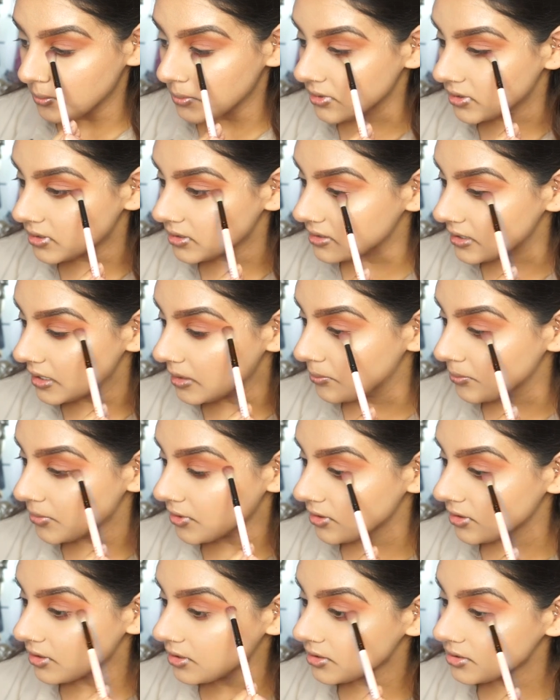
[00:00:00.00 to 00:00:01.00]
with the same
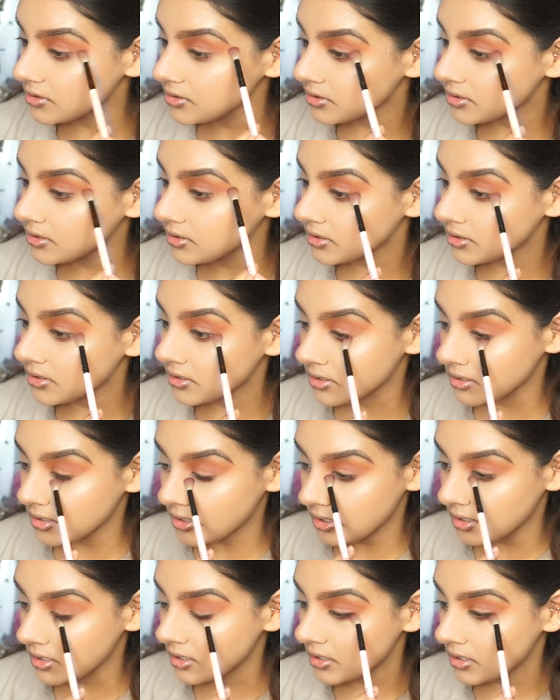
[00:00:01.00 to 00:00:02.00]
brush.
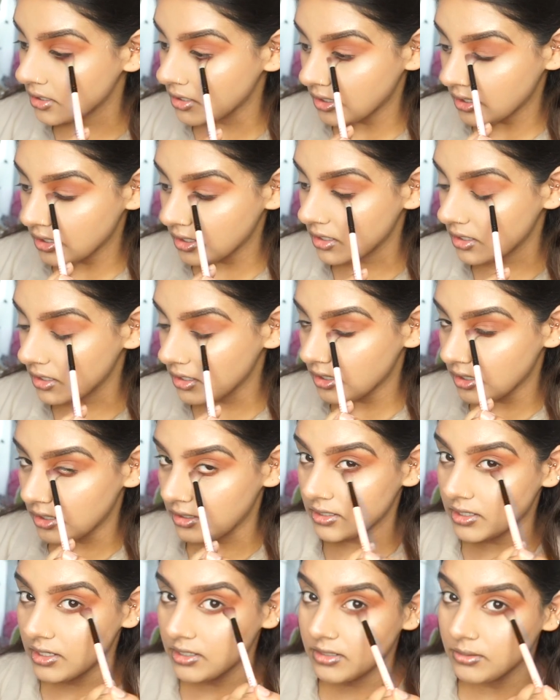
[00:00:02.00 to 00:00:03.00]

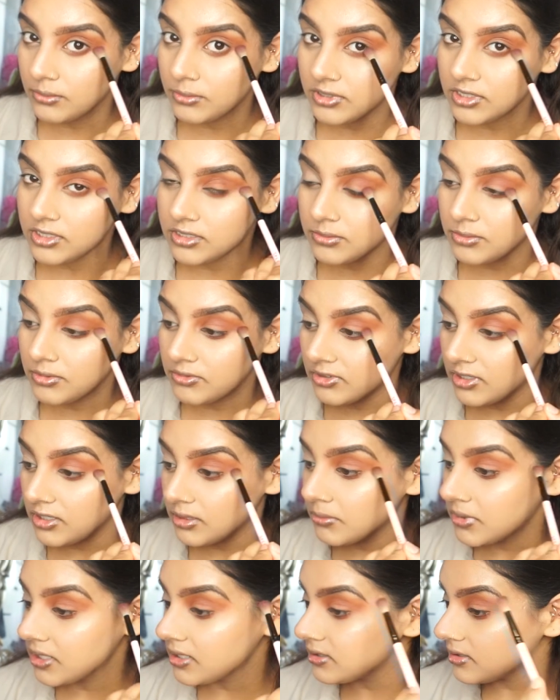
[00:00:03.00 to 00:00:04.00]
Again, I want it to be really
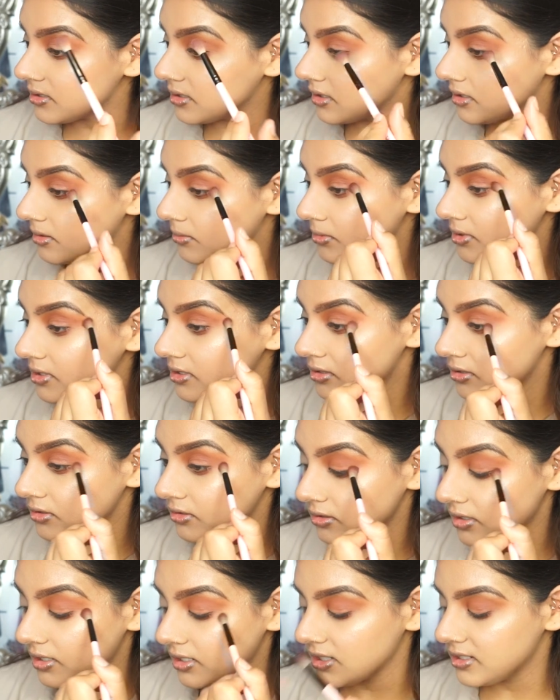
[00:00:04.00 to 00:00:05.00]
messy. I want it to
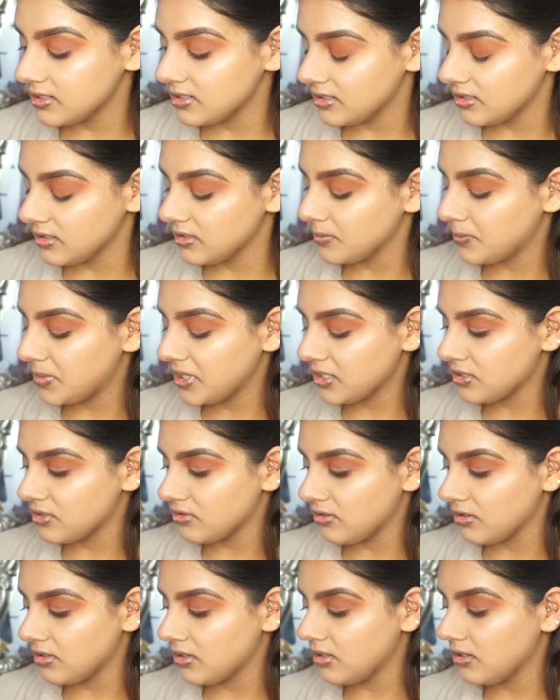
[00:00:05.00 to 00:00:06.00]
look like it did in the
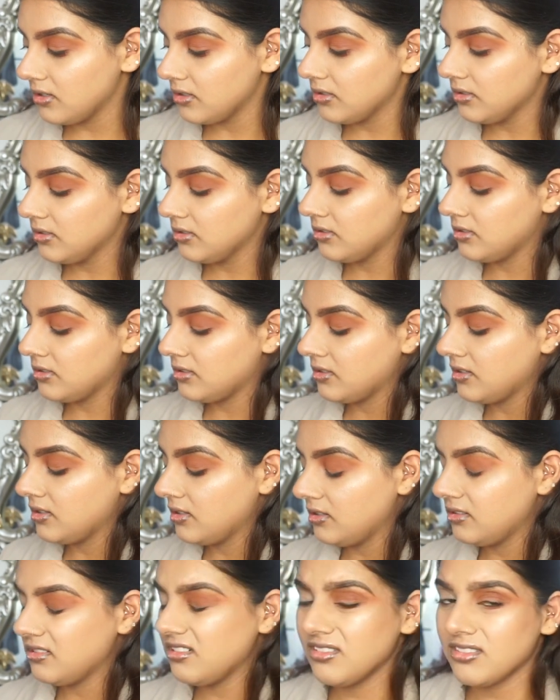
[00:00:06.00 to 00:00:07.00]
picture on her.
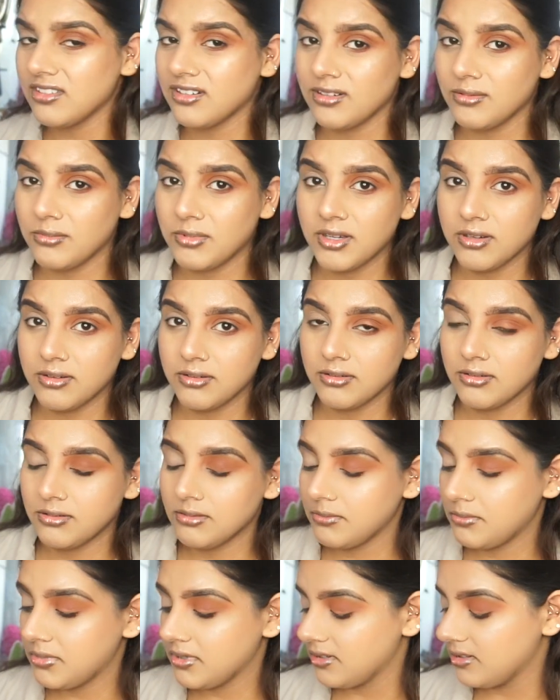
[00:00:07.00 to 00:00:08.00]
Not that it
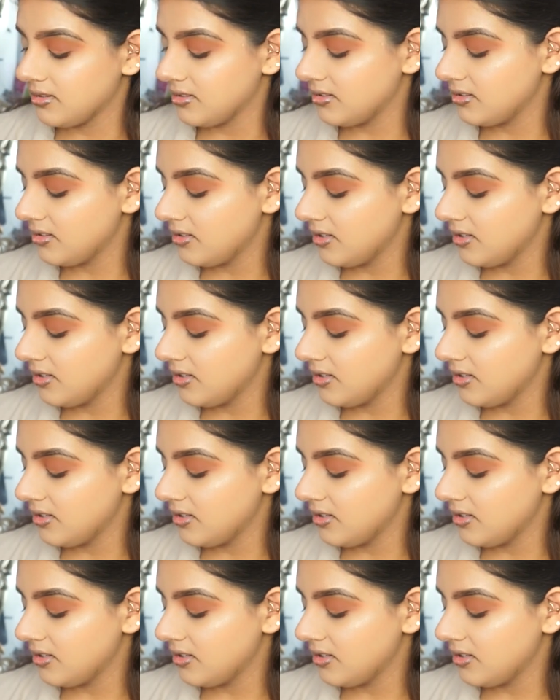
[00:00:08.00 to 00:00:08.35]
will, but